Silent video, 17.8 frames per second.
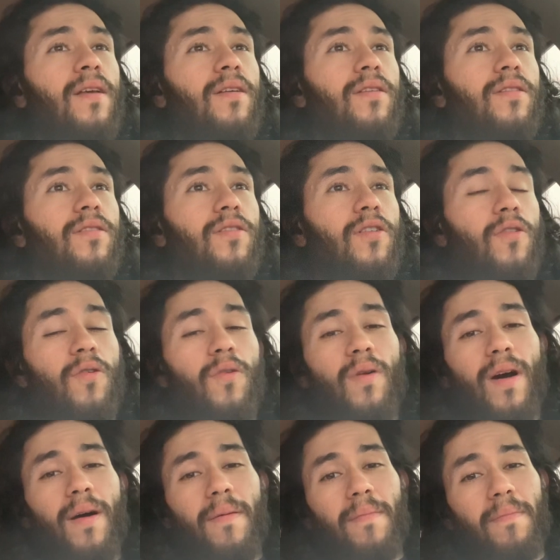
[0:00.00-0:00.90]
So
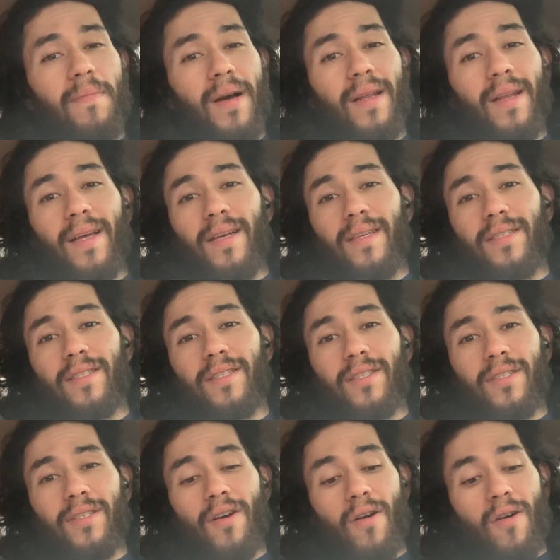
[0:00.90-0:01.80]
my
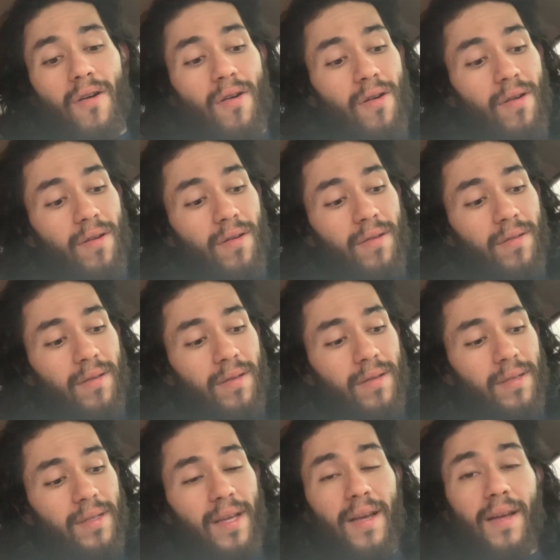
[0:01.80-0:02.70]
legs are
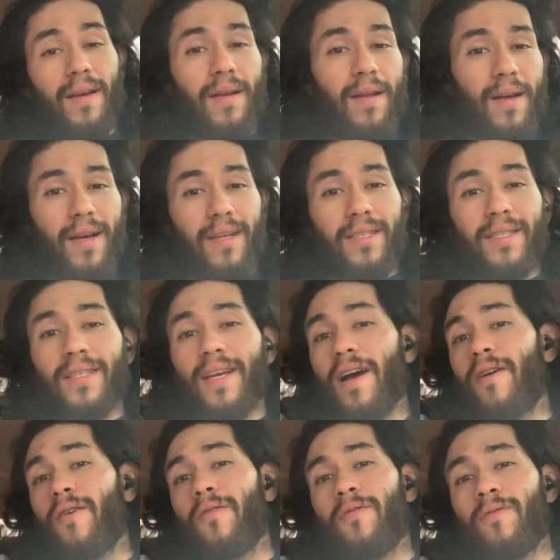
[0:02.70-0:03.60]
dead. I just
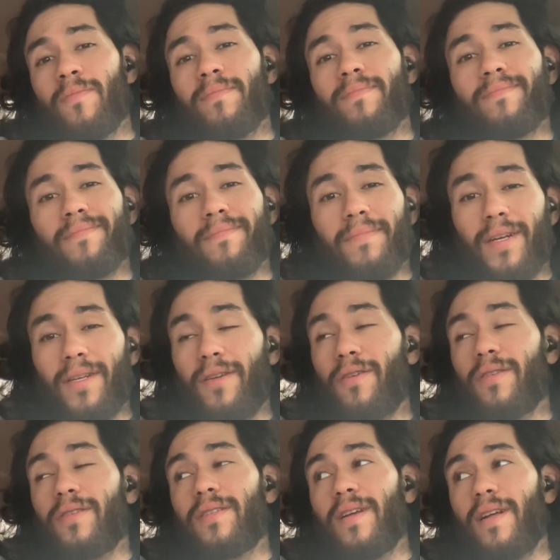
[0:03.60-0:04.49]
got home. My
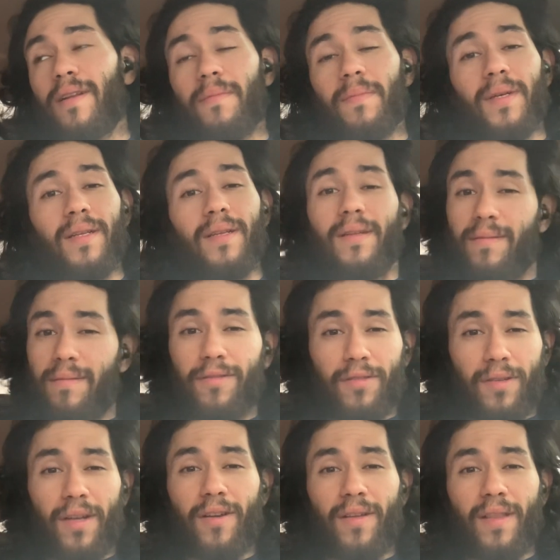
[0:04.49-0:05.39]
daughter's telling me,
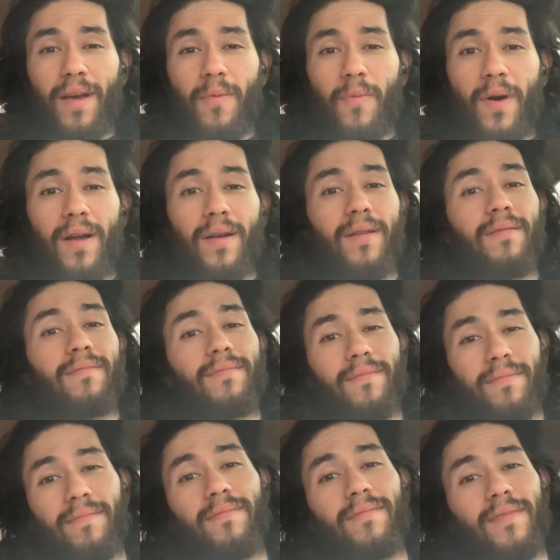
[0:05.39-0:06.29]
you hear that whining?
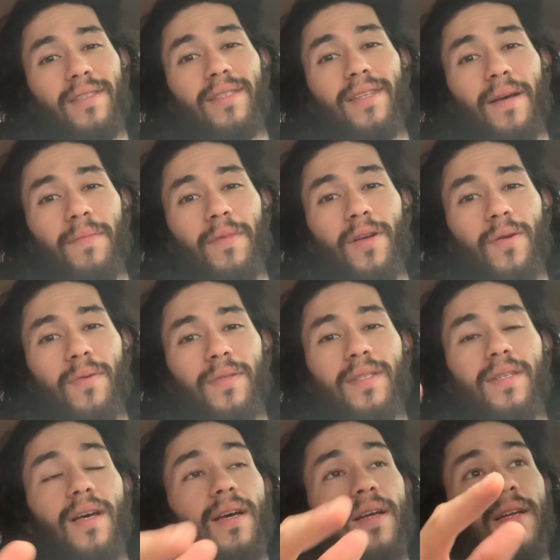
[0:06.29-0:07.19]
It's time to go
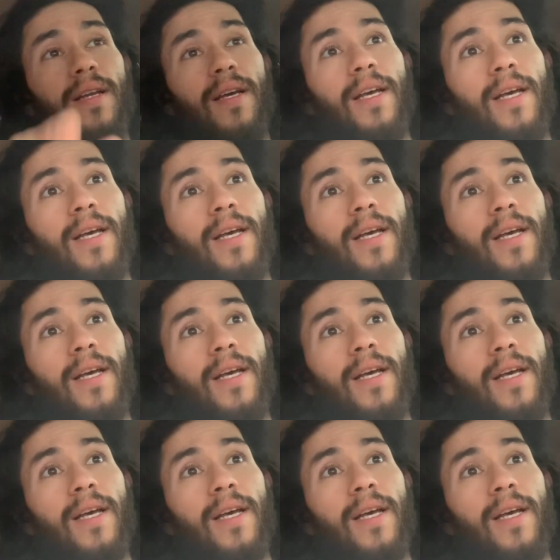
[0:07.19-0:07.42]
inside.